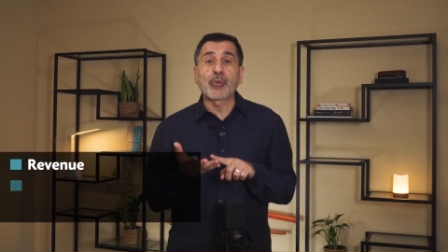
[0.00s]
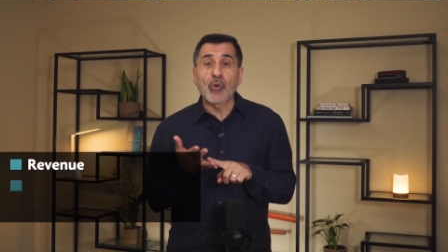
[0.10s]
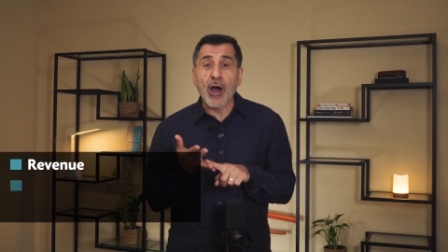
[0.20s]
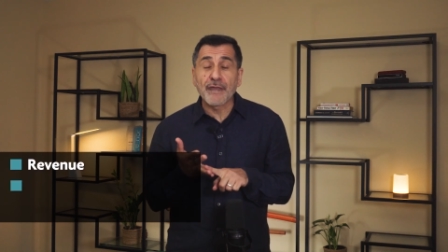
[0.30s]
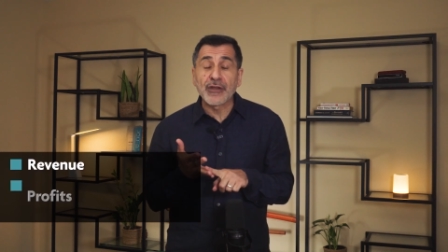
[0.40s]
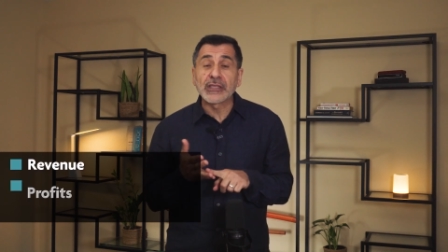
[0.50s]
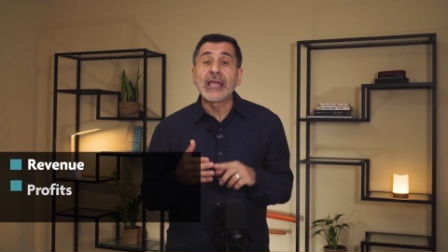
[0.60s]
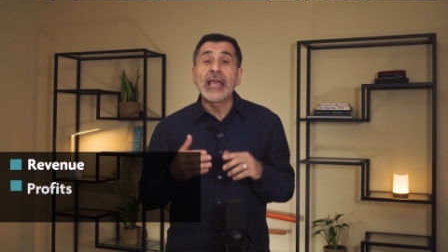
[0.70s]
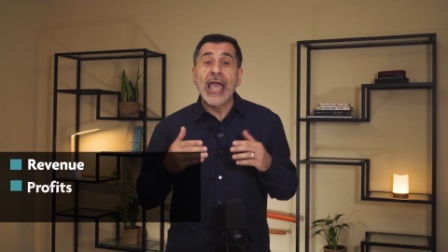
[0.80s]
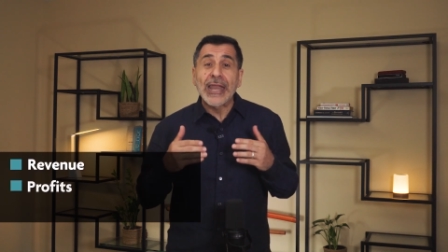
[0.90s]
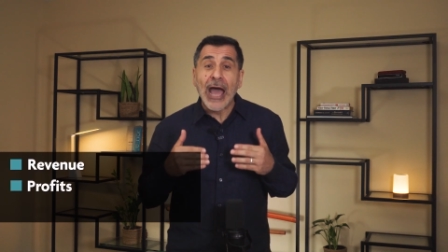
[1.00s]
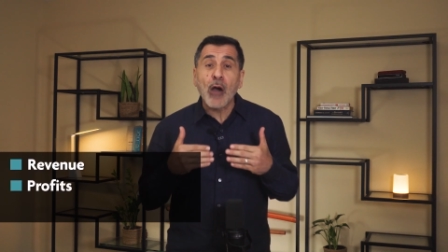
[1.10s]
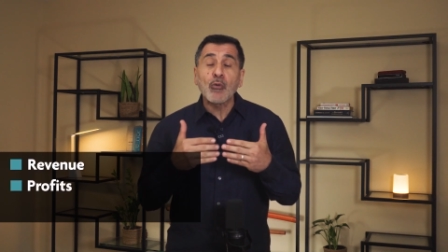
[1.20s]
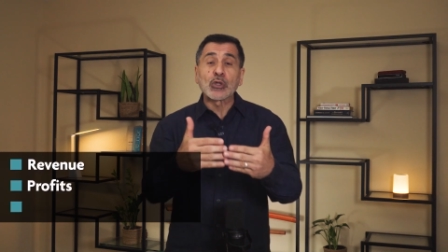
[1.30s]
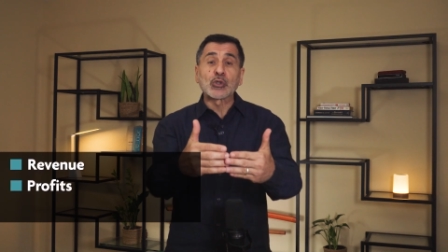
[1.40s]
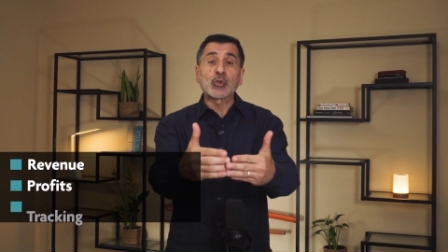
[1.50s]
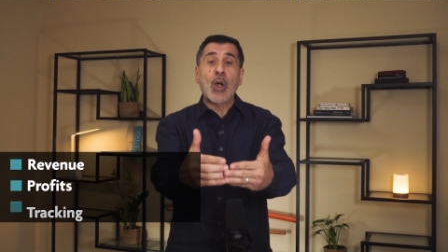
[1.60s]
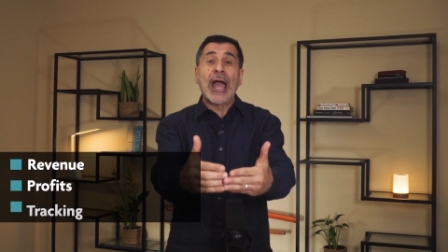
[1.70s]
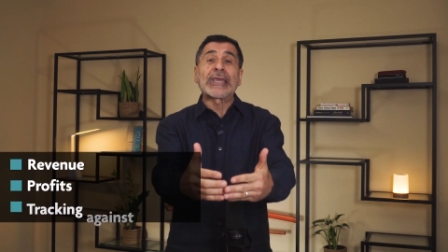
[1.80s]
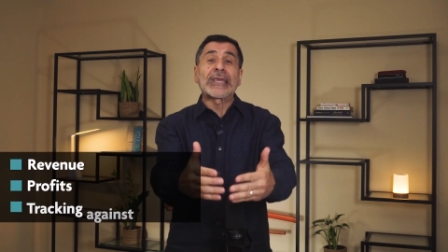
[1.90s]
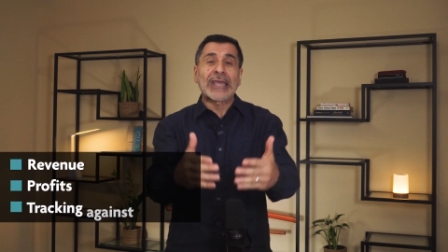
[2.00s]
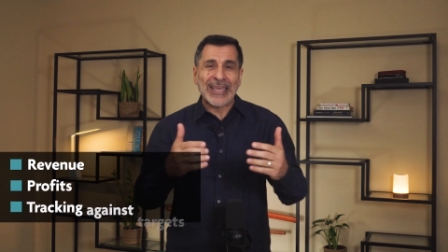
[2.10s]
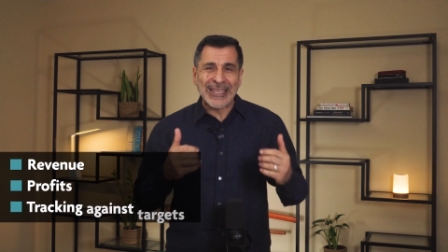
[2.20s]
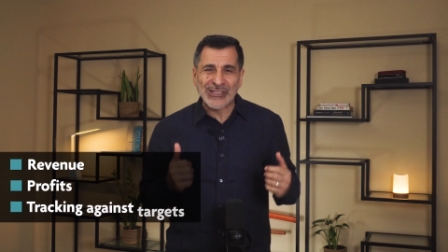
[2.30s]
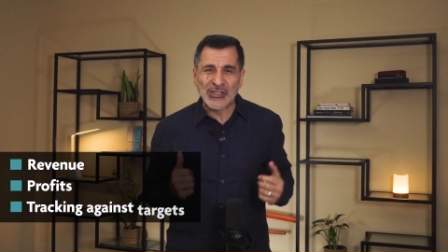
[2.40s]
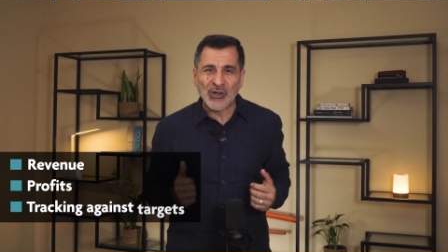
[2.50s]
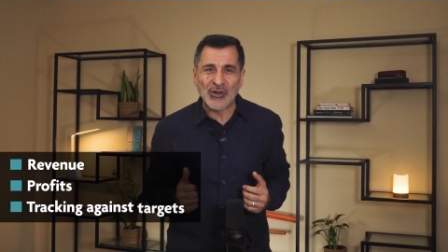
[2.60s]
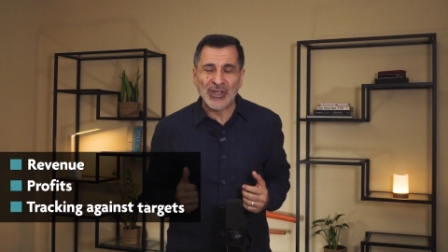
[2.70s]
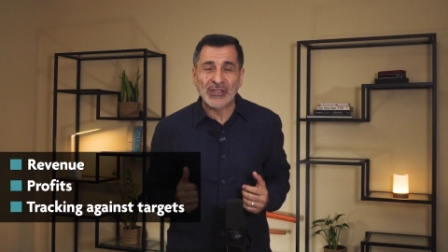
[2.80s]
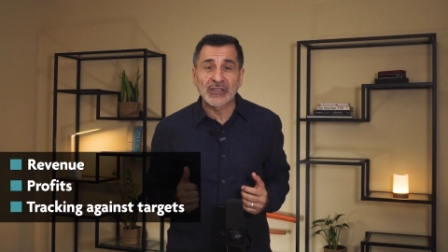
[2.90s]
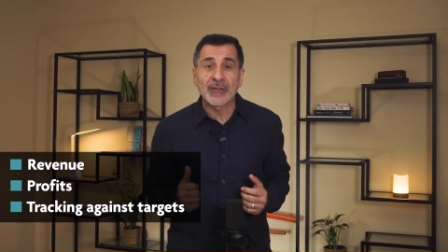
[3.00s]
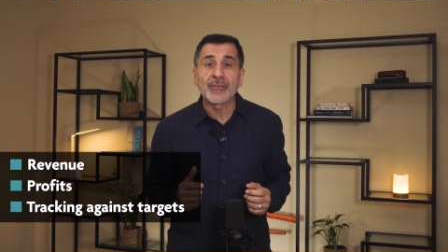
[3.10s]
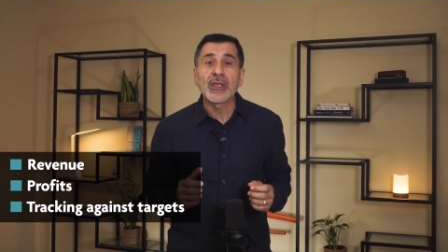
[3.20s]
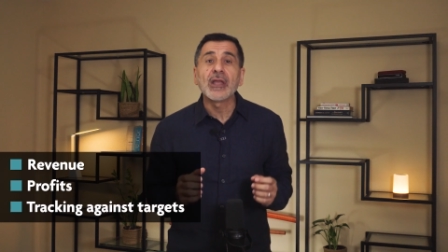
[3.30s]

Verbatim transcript: profit, and how we are tracking against targets.